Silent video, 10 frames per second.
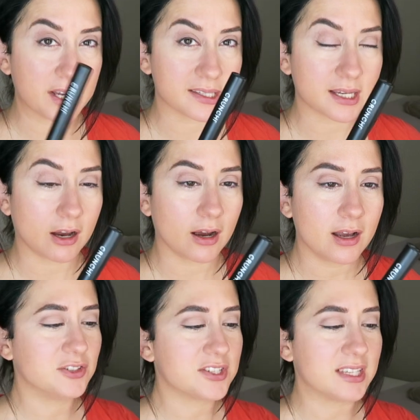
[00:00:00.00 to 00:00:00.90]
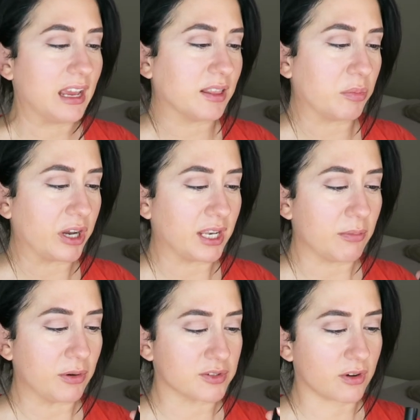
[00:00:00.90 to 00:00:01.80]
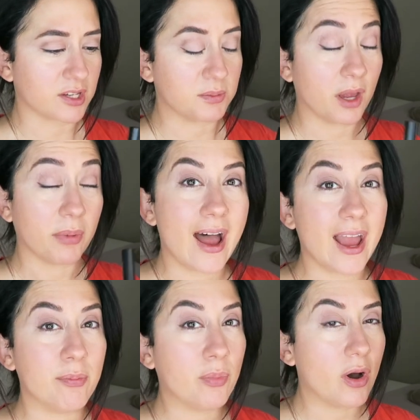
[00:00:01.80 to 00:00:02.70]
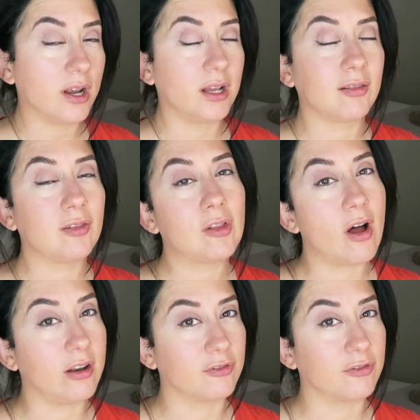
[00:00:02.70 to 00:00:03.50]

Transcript: Mascara. Just saying the brand name always cracks me up. I bought a lot